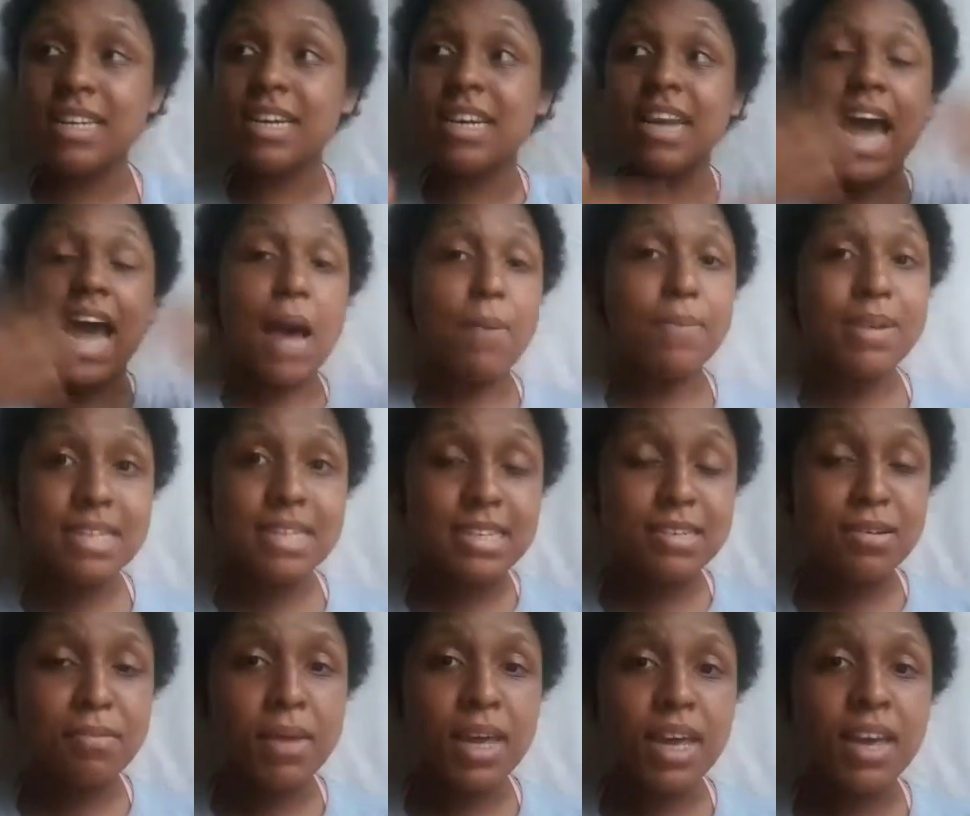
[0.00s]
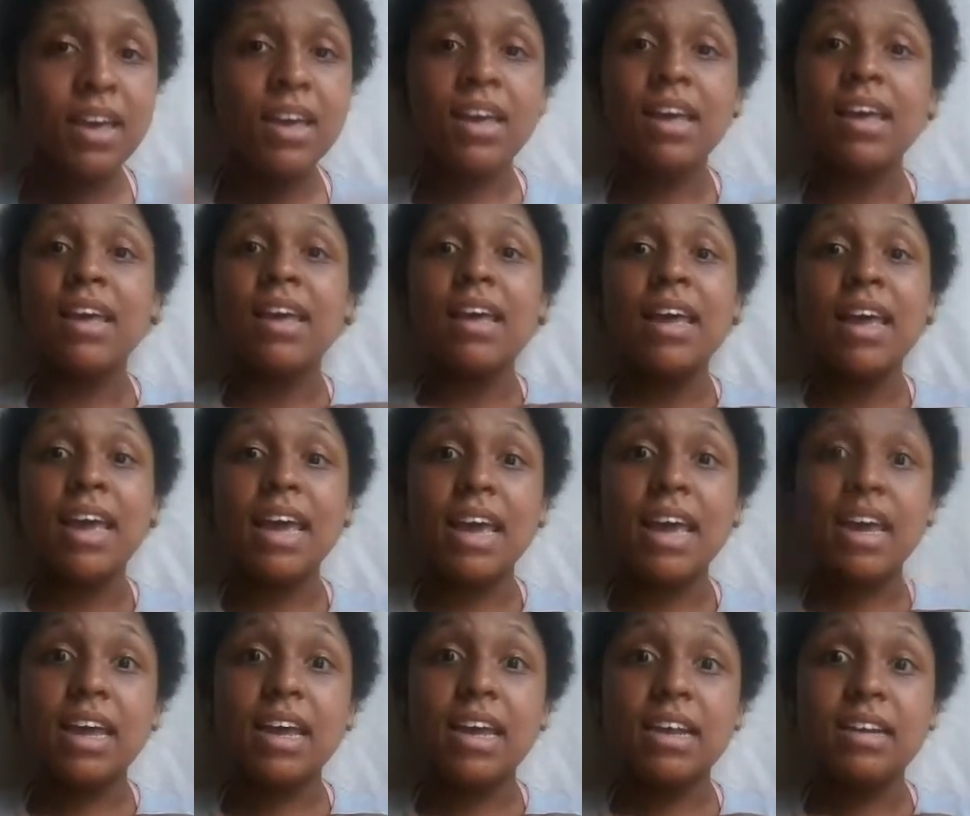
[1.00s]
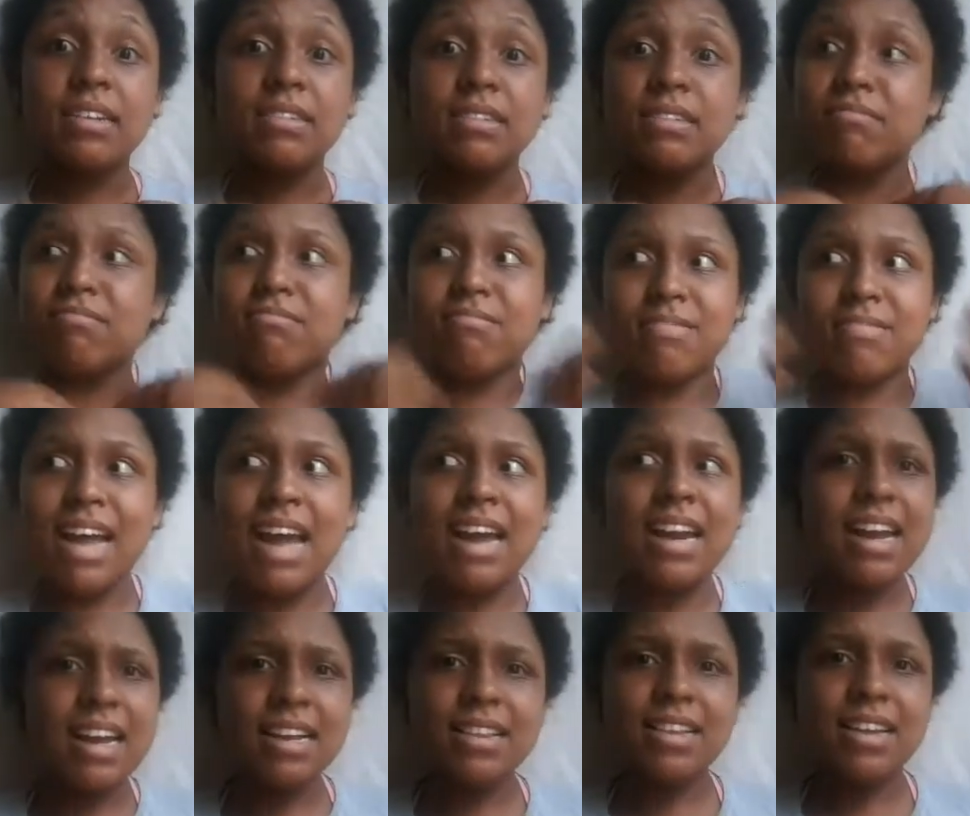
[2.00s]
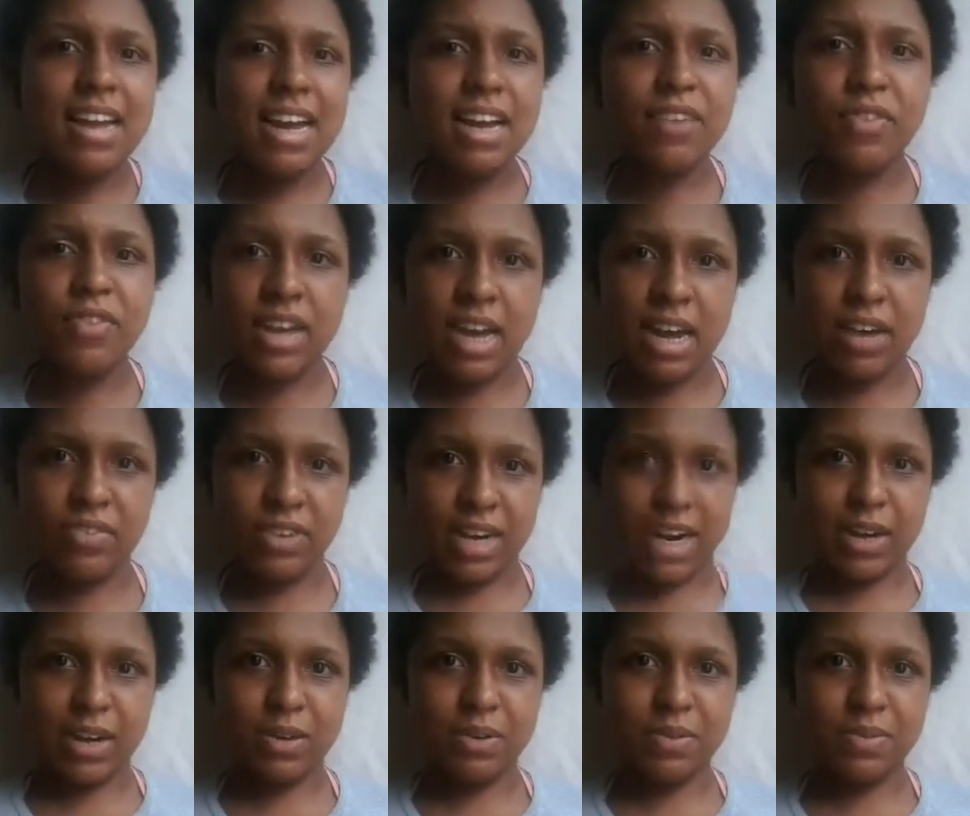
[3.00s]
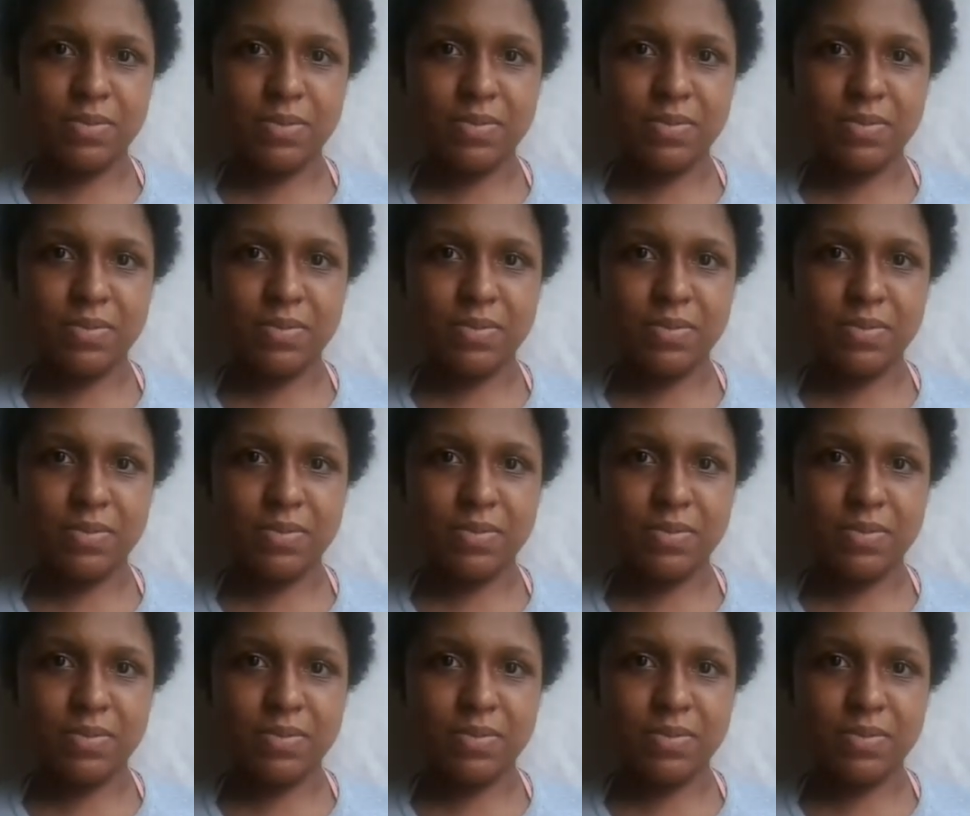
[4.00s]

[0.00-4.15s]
It happened to me and I like the life I have now.